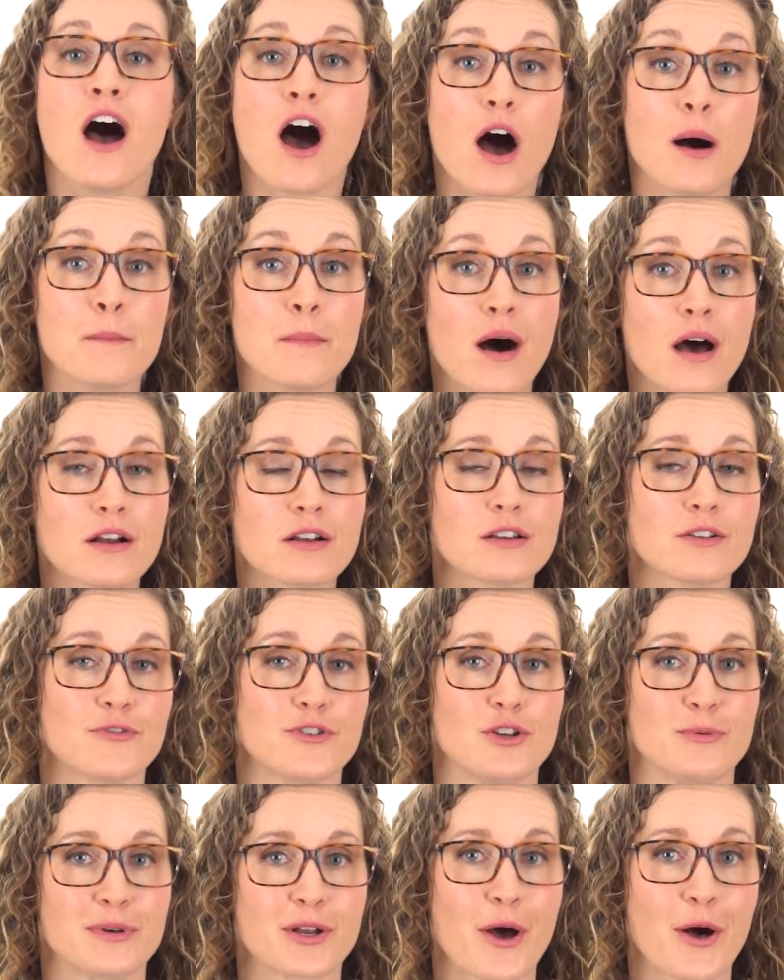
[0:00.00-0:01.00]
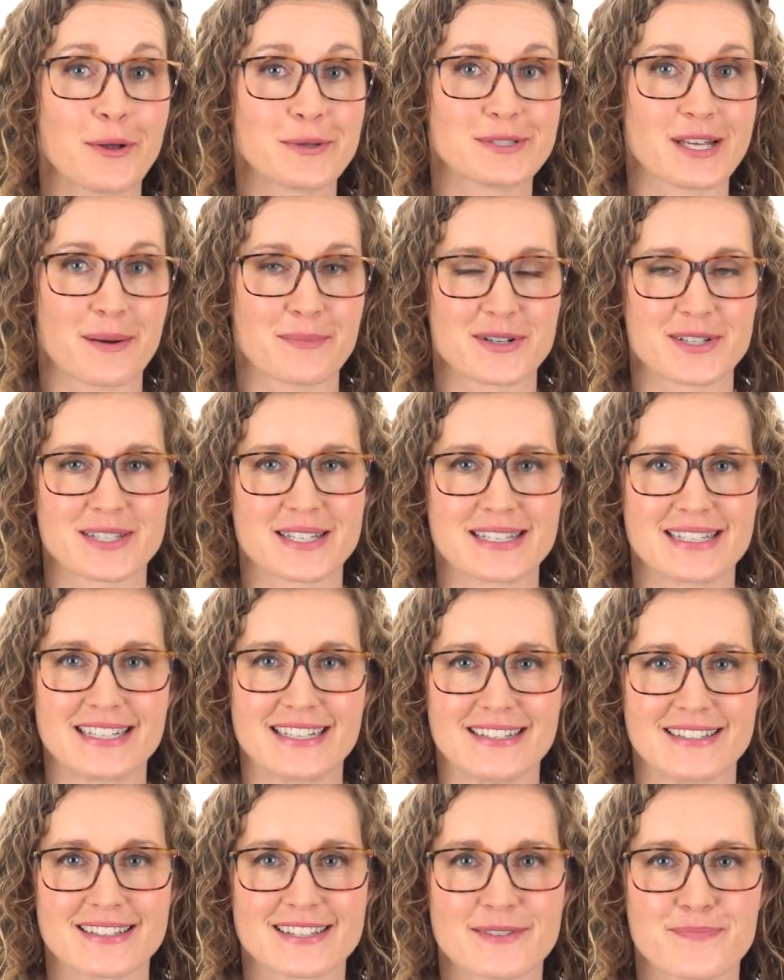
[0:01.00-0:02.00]
a model of human Alzheimer's
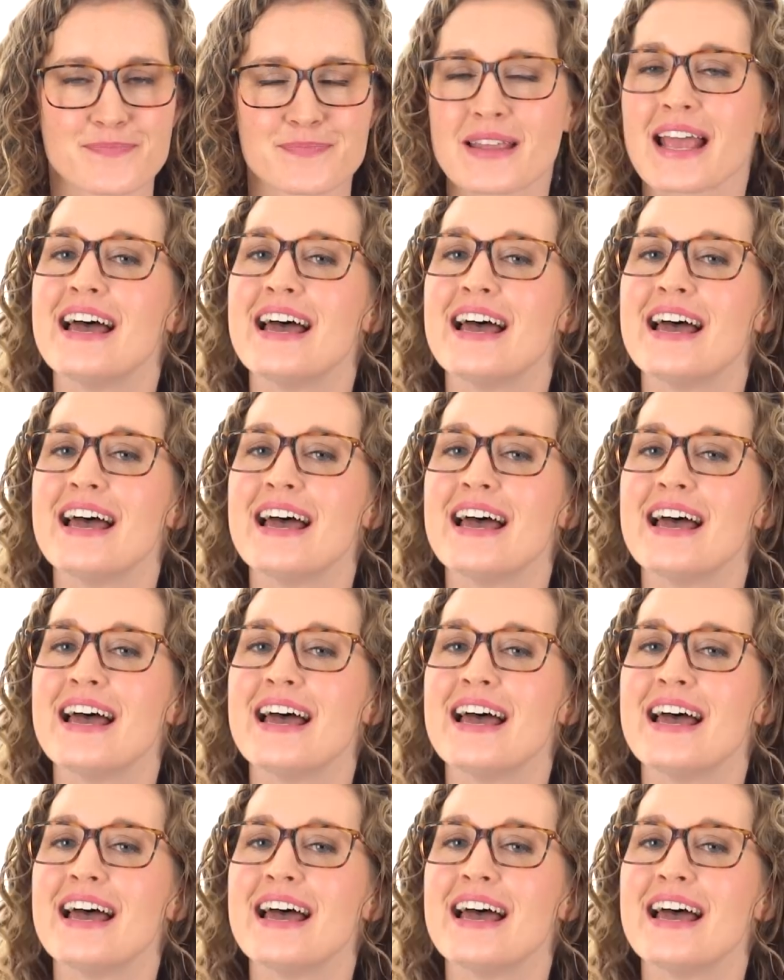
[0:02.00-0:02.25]
disease.